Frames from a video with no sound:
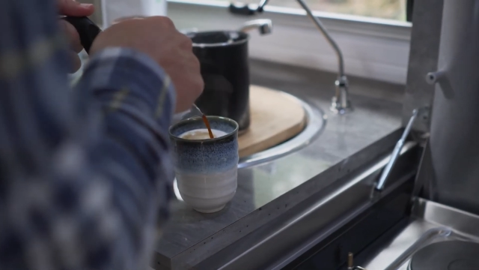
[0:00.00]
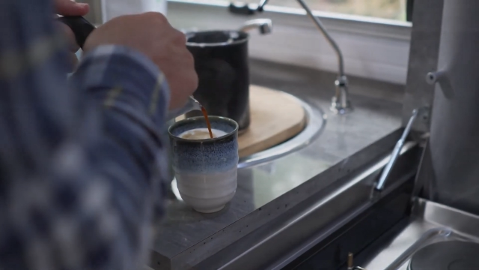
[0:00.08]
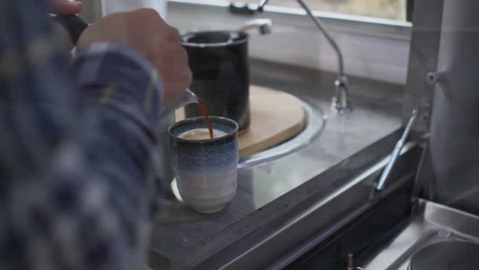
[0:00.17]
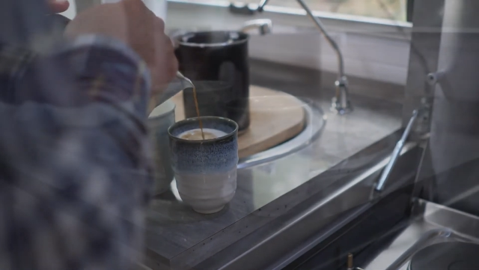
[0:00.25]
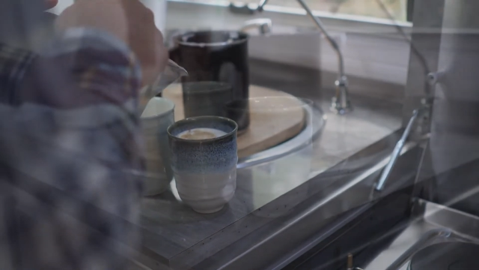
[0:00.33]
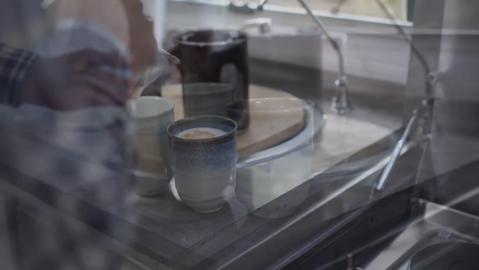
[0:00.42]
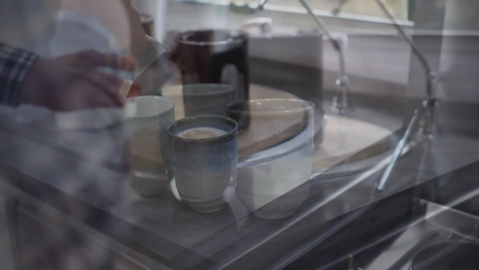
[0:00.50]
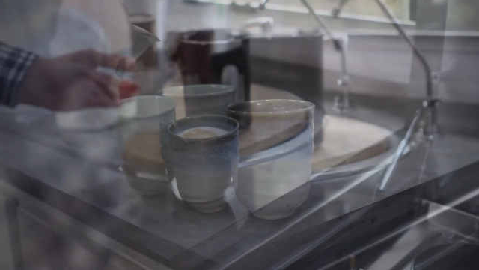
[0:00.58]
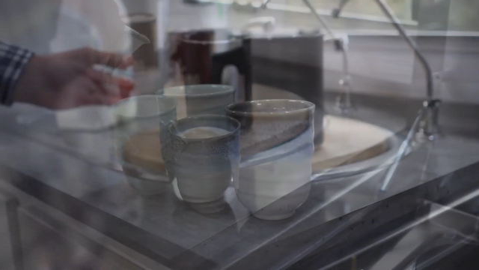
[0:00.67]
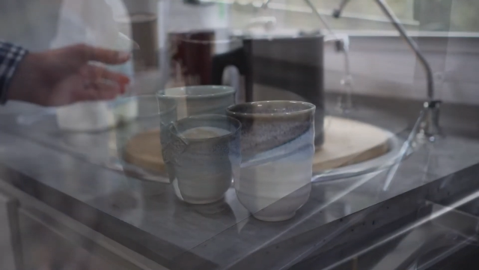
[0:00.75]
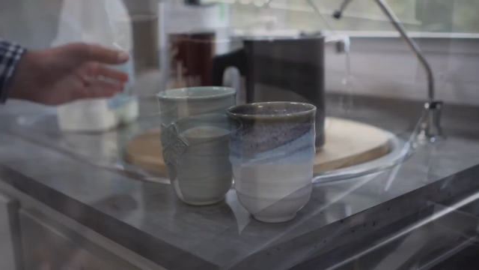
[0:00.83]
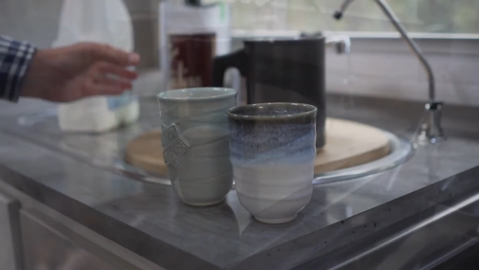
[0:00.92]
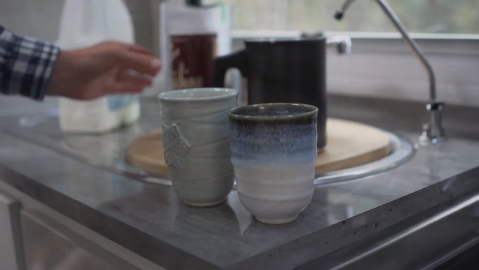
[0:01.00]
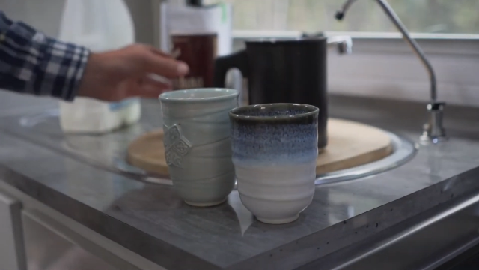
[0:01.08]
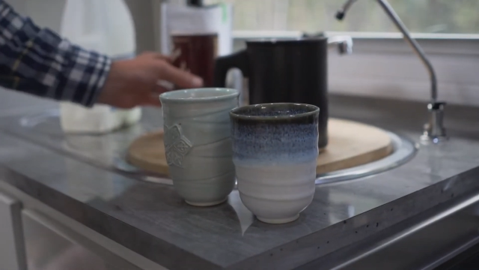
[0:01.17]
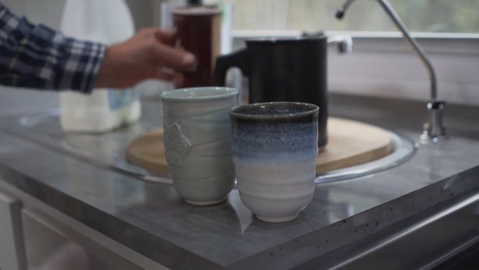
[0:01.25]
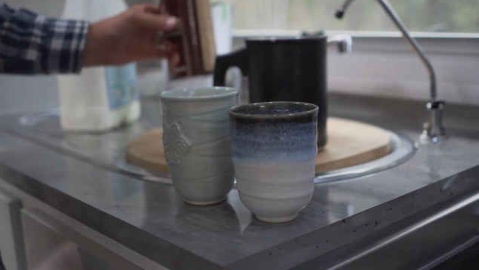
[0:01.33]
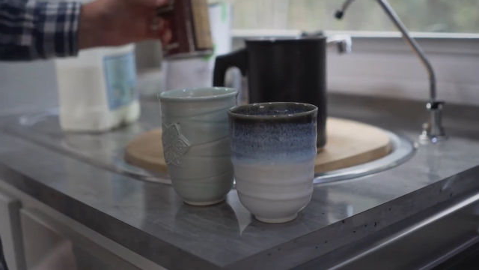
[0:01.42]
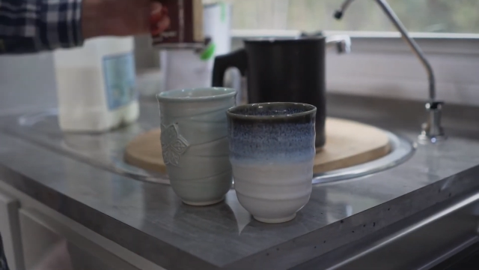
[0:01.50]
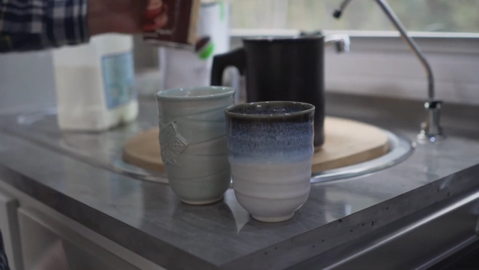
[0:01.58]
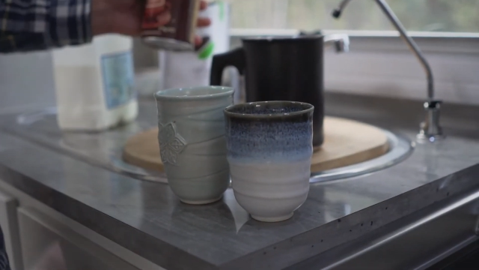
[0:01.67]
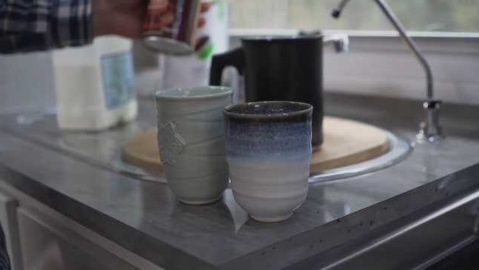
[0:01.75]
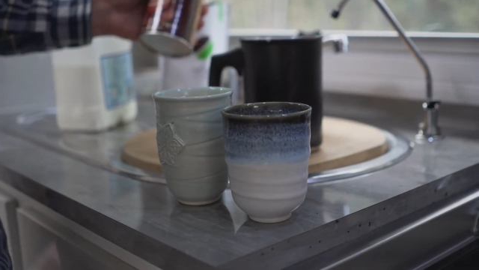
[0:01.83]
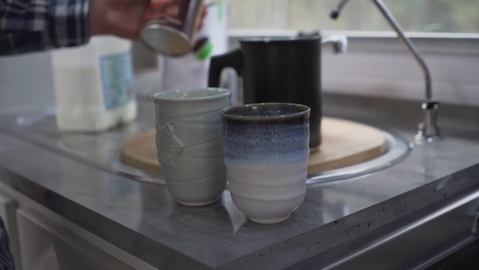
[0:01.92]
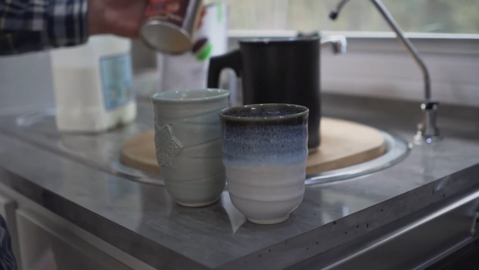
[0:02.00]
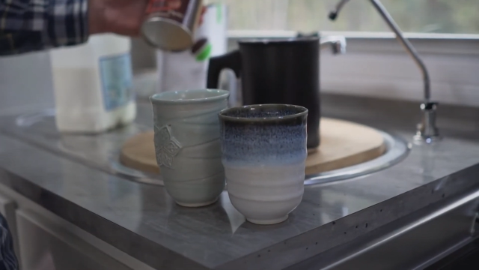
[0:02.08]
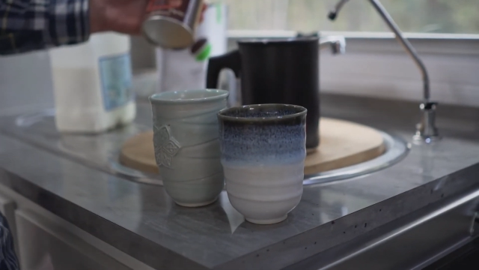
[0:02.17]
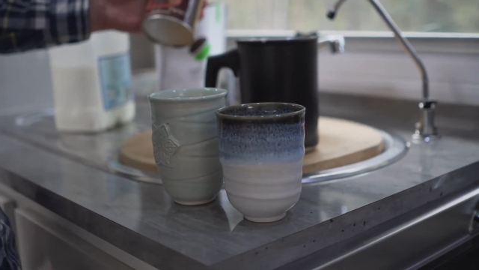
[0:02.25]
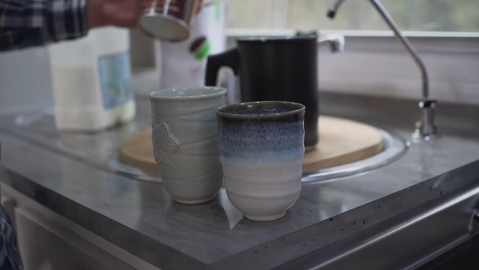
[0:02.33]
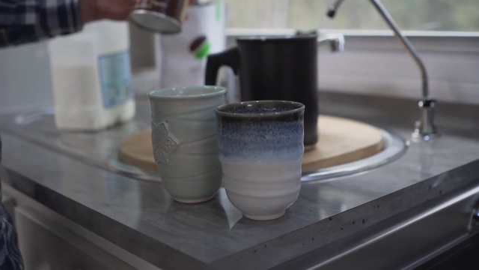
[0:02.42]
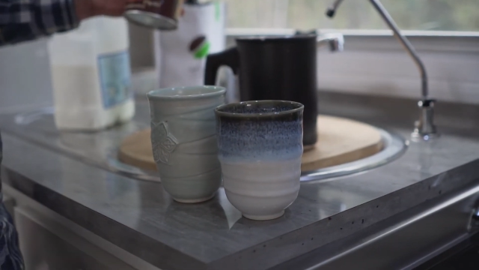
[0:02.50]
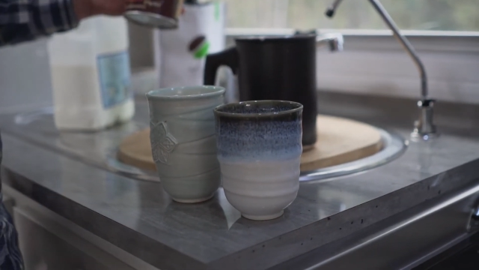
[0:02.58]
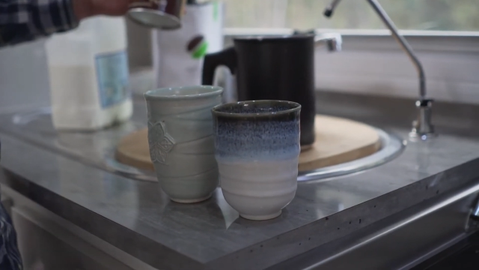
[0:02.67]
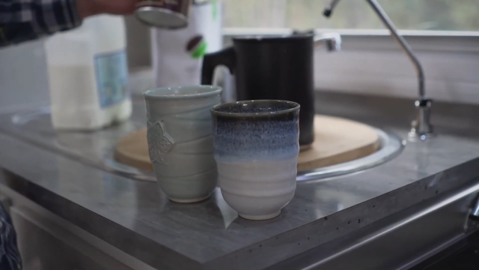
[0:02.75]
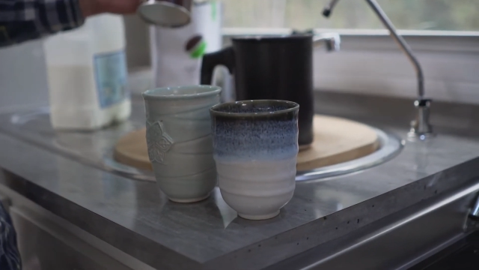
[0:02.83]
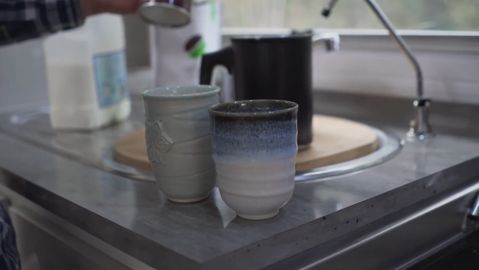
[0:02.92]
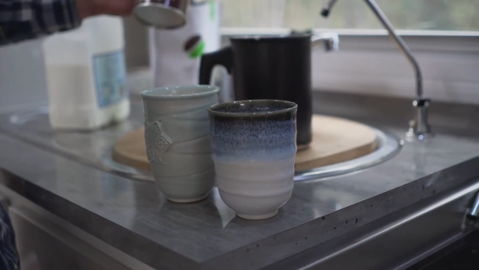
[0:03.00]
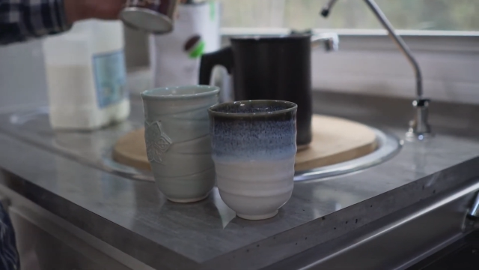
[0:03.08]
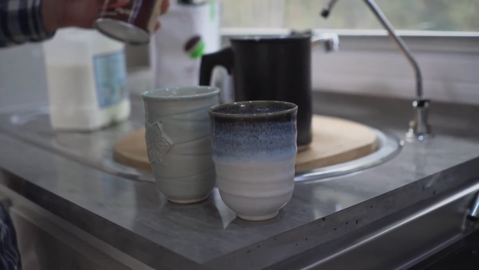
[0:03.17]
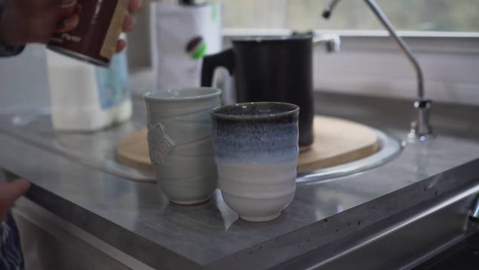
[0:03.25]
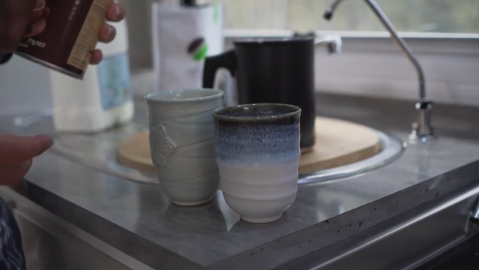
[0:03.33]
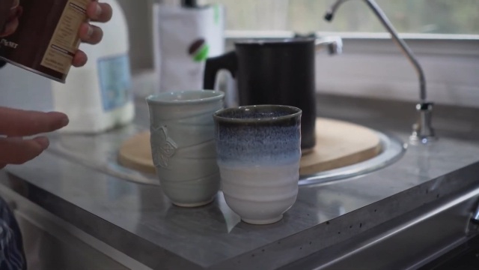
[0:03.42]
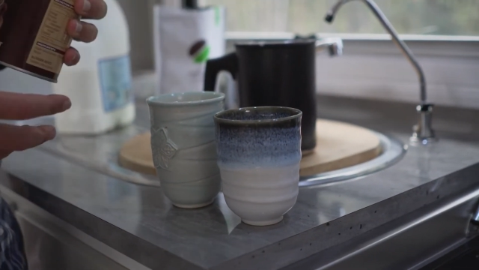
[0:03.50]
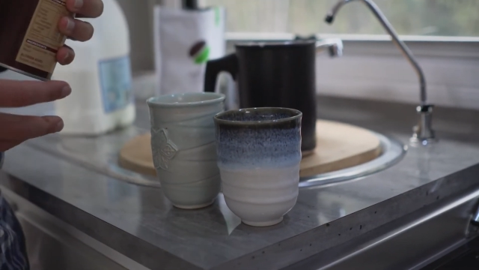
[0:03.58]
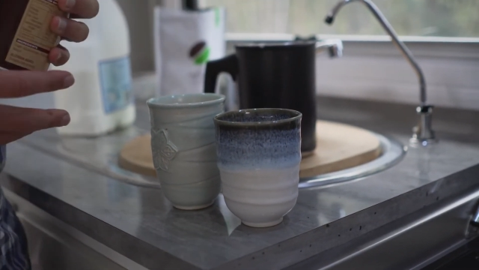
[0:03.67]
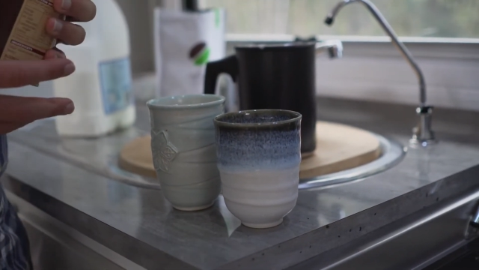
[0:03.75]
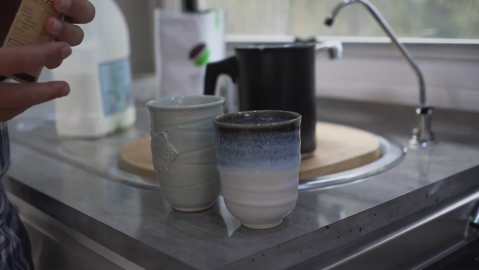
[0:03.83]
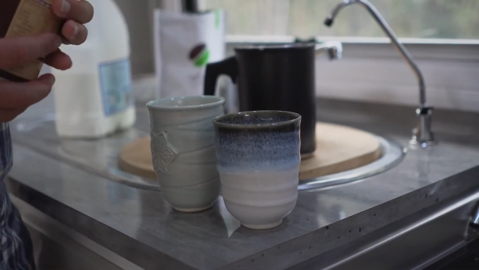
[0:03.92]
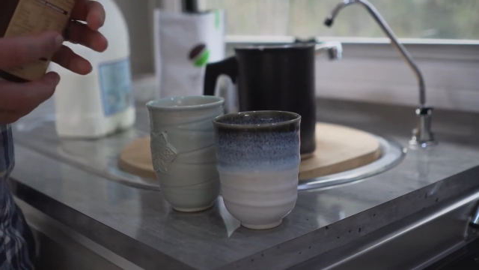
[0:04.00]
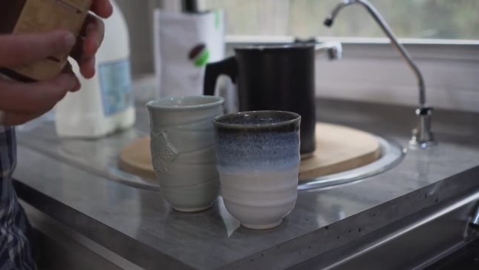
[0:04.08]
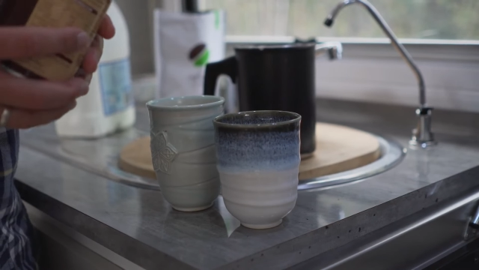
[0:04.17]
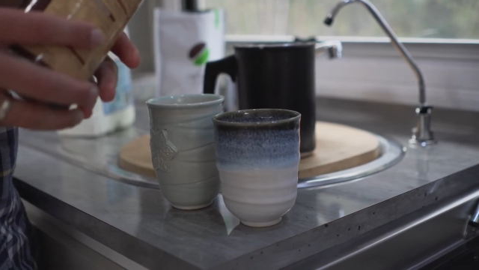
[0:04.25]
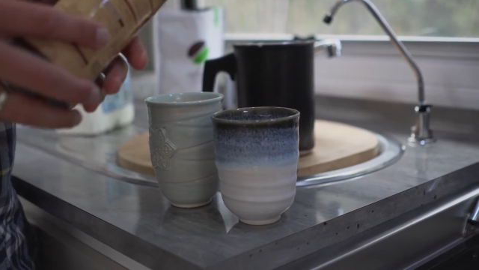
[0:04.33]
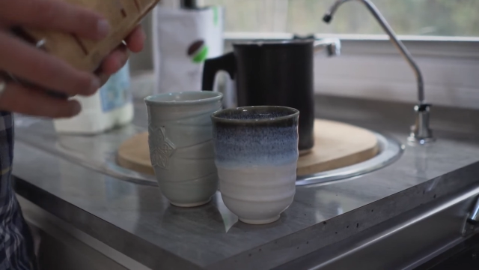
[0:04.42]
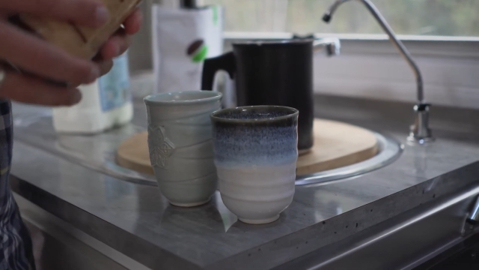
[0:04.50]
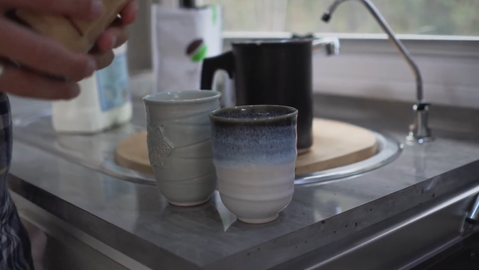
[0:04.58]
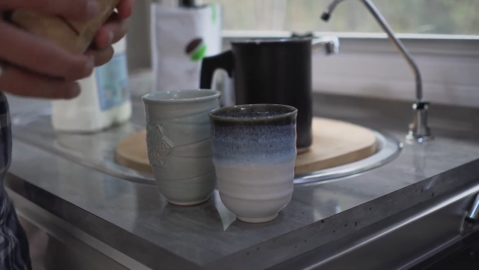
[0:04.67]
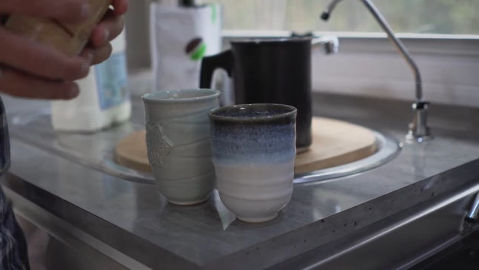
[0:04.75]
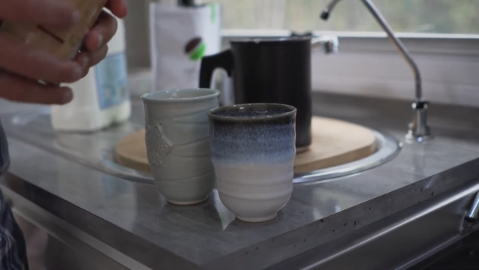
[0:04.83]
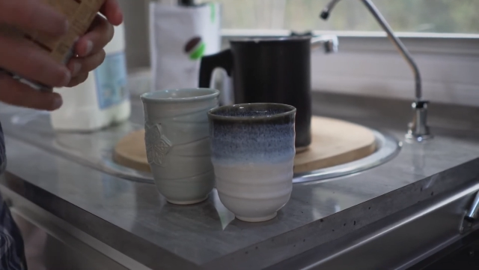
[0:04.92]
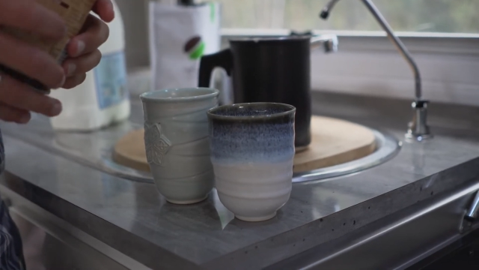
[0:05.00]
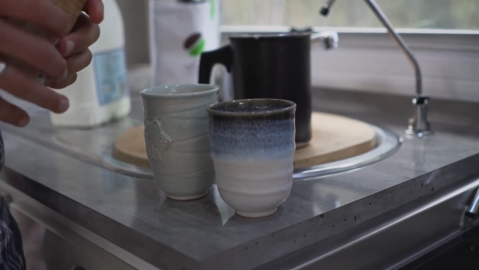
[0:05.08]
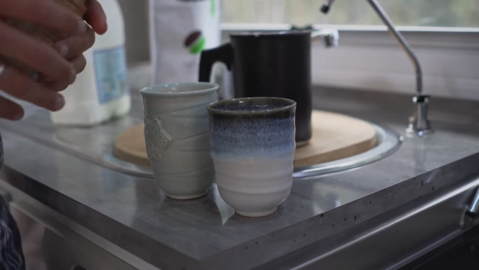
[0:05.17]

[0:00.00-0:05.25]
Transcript: No face is visible, so there are no lips to read.